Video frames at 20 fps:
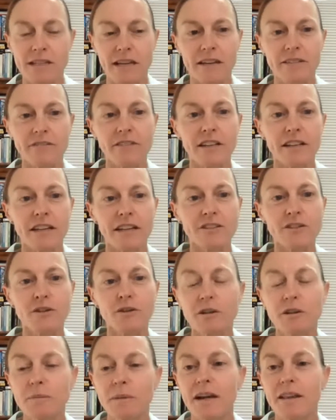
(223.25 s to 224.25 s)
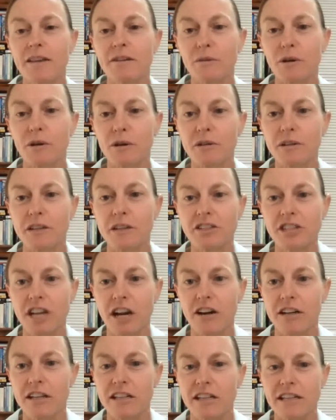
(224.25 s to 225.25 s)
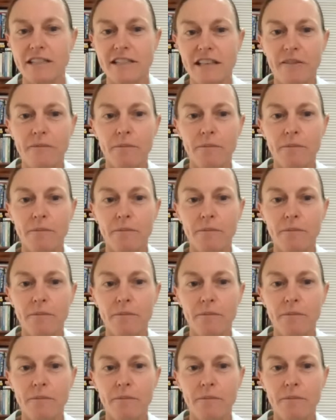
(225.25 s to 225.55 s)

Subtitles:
David, and talk about the role that charities have